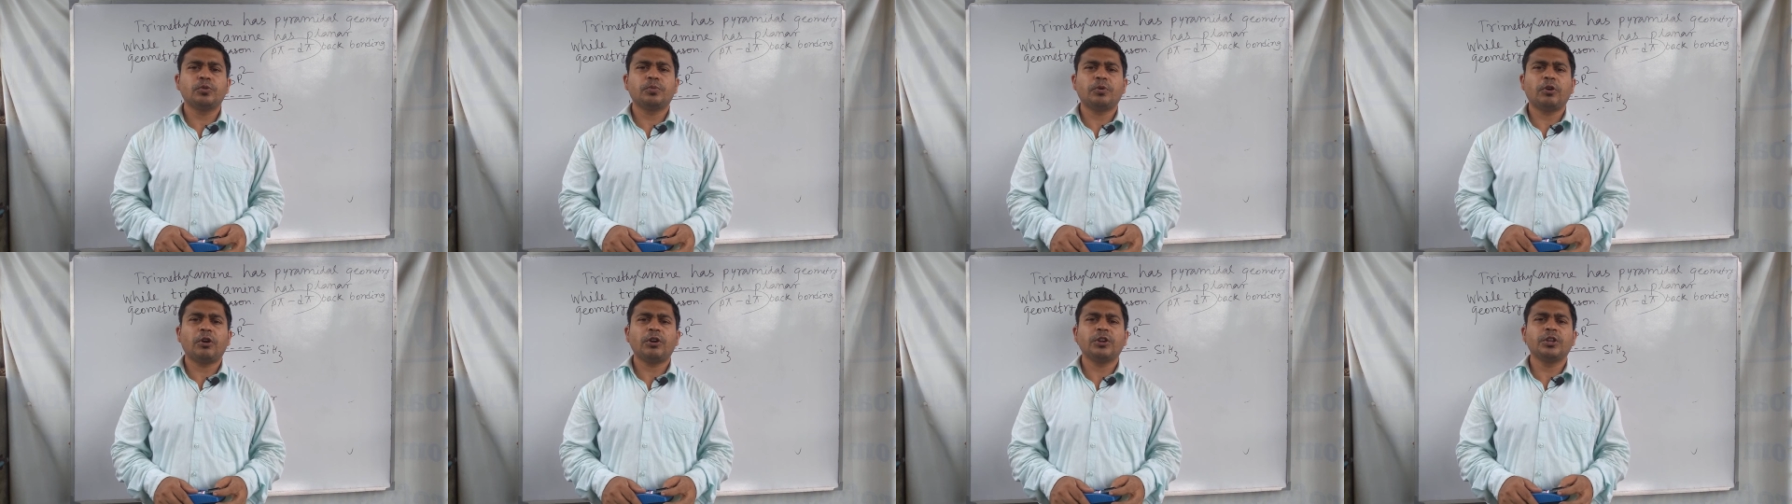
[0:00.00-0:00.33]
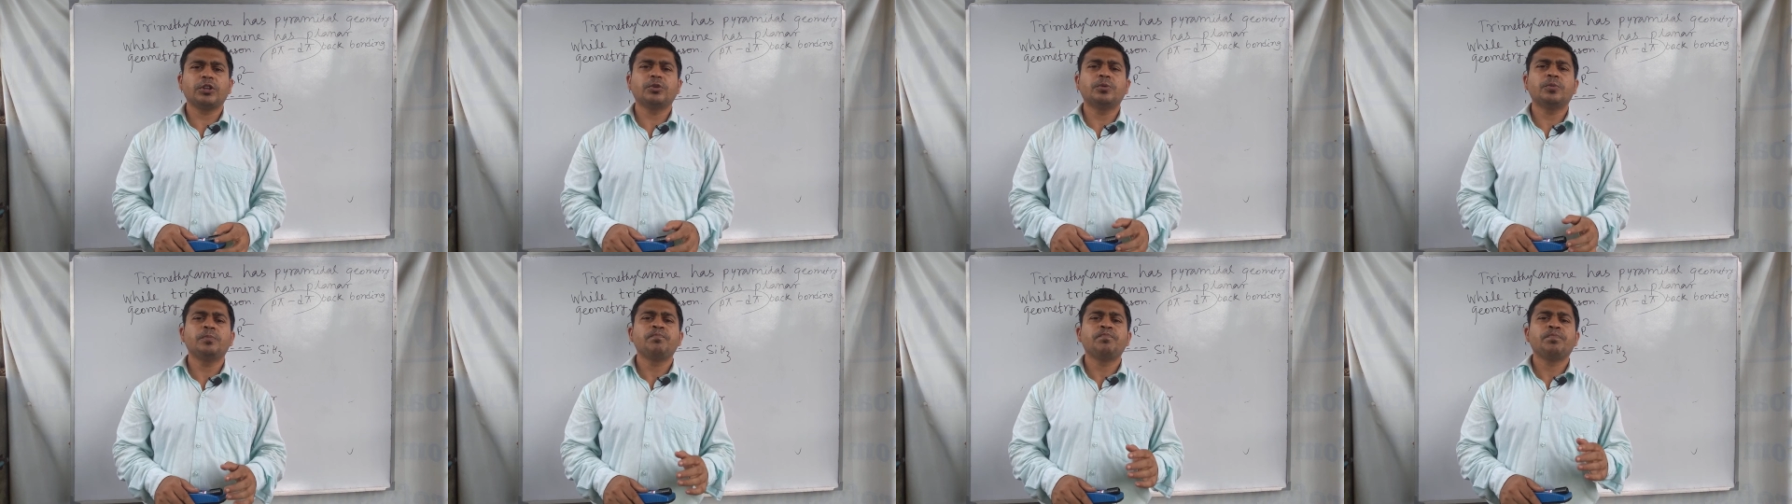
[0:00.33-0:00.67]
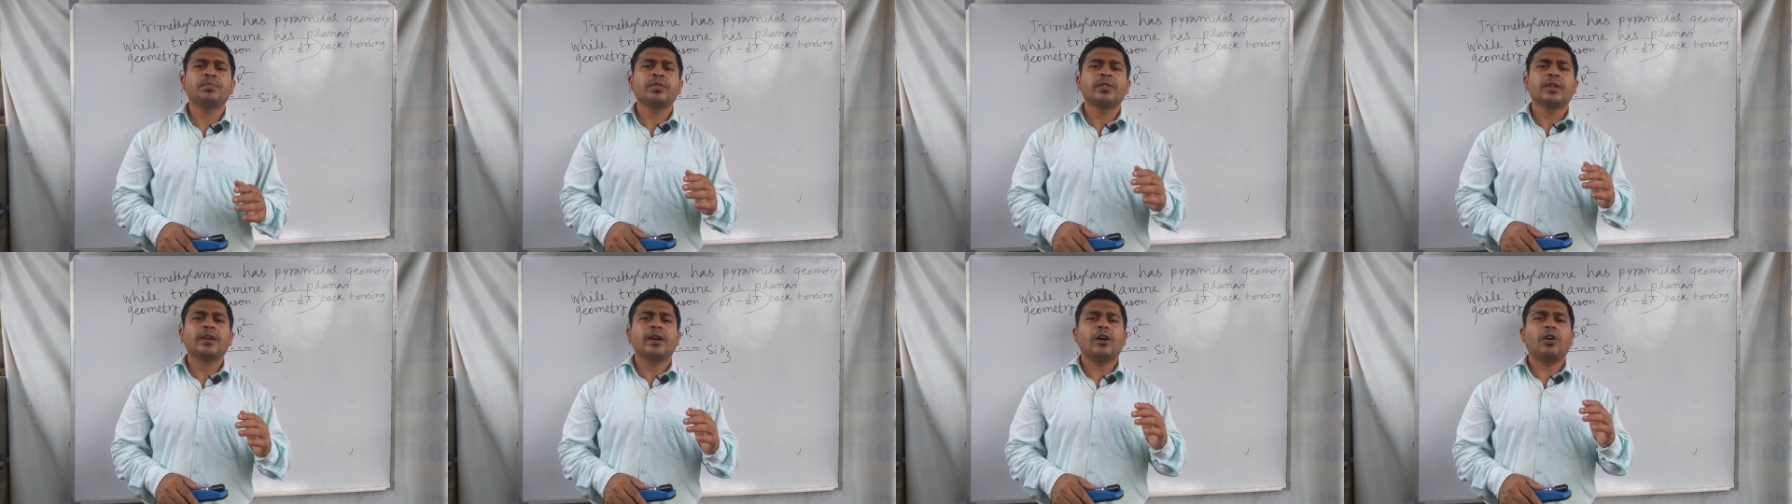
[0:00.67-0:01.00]
for you
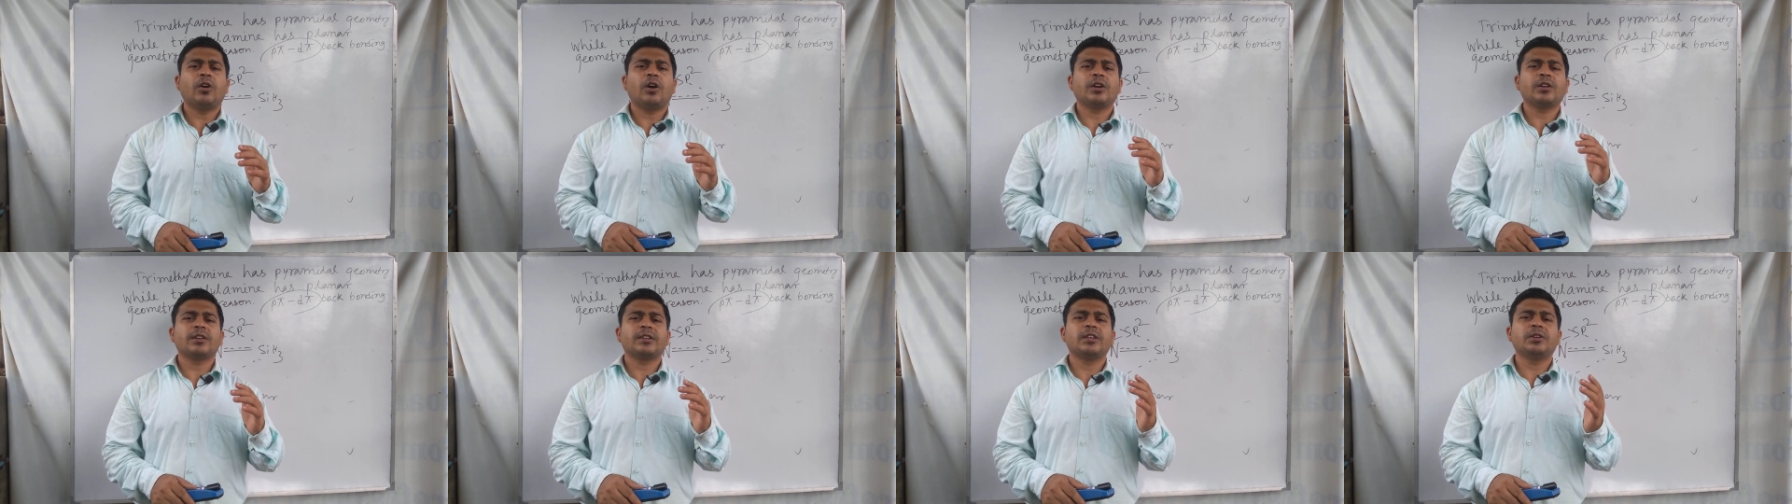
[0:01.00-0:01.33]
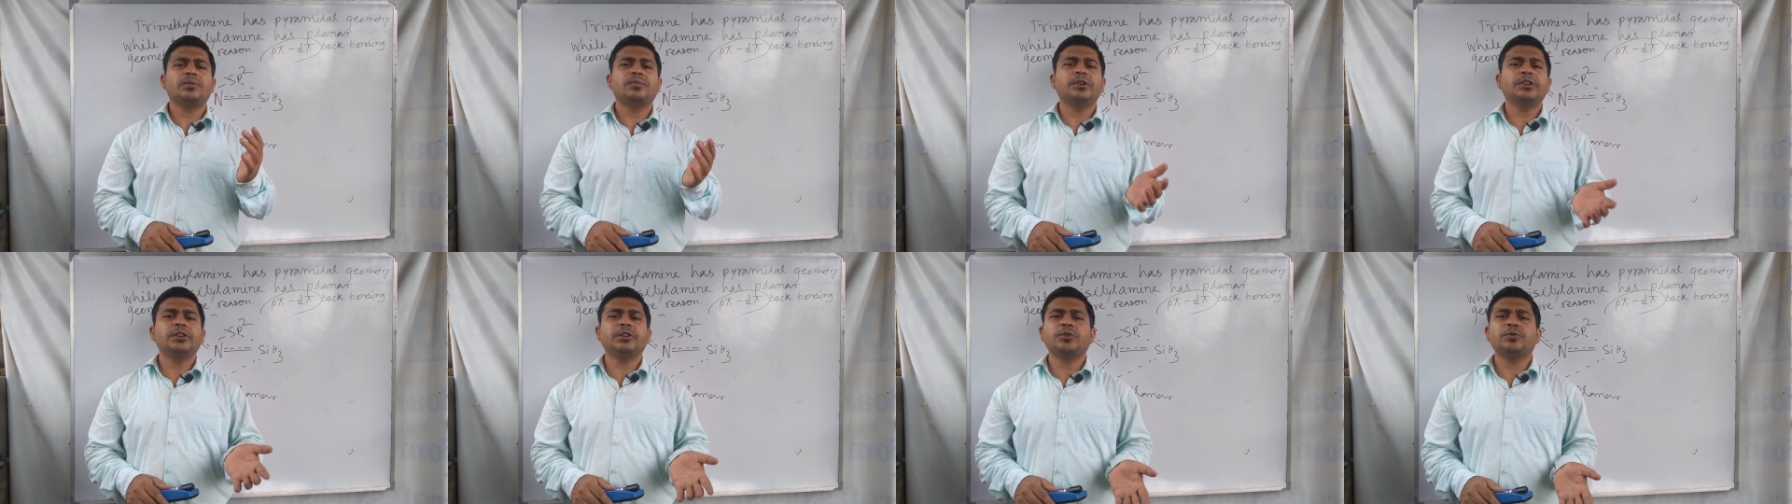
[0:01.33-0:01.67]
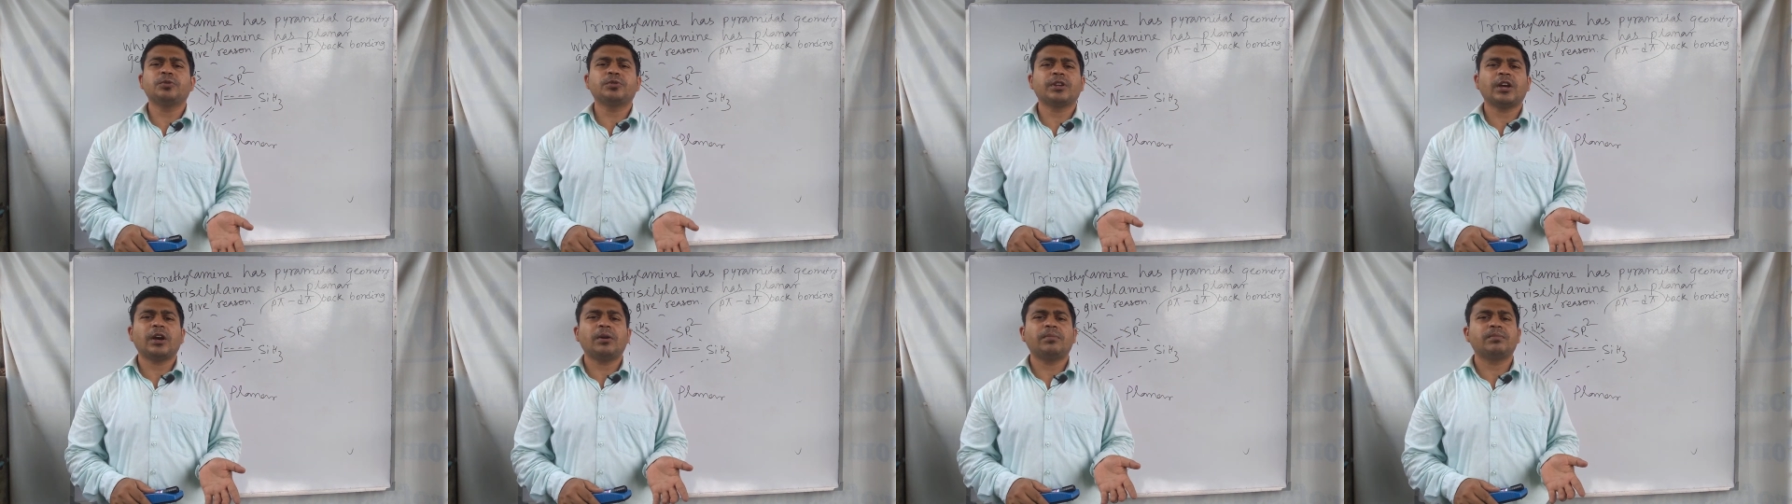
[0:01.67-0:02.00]
or giving you
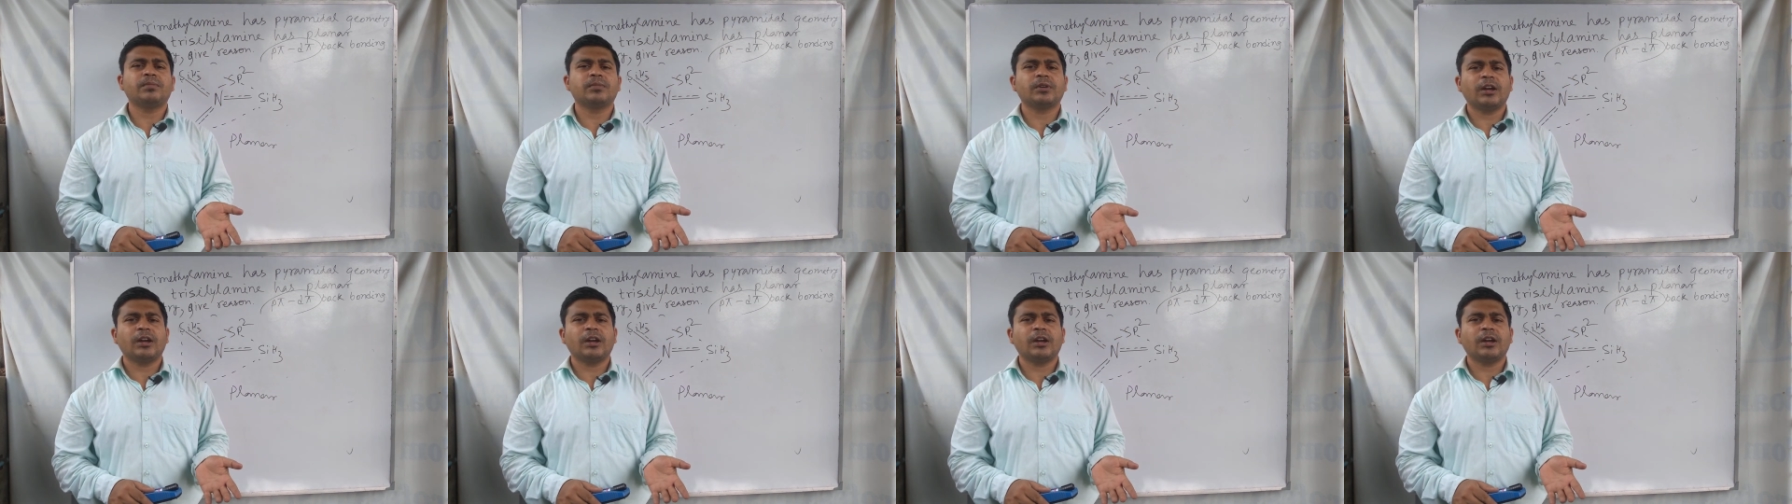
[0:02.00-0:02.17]
some